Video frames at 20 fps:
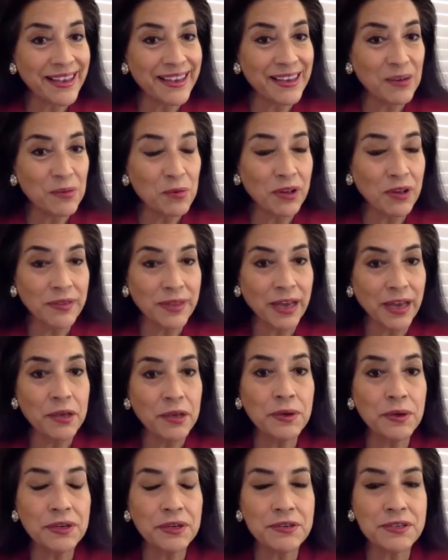well, now you
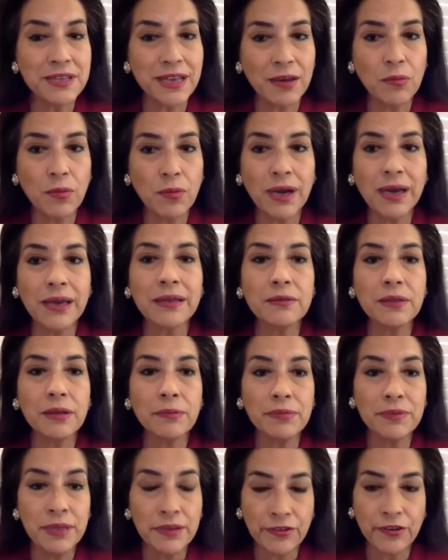understand why the
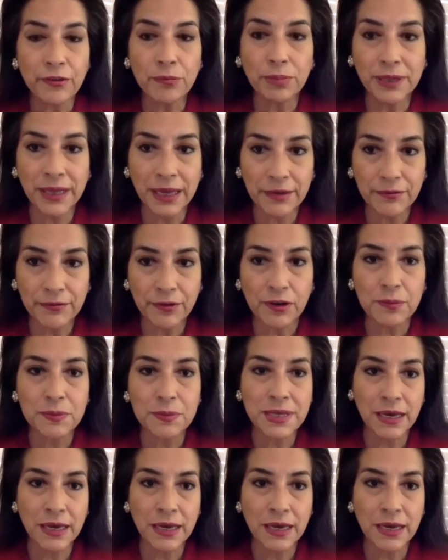different platforms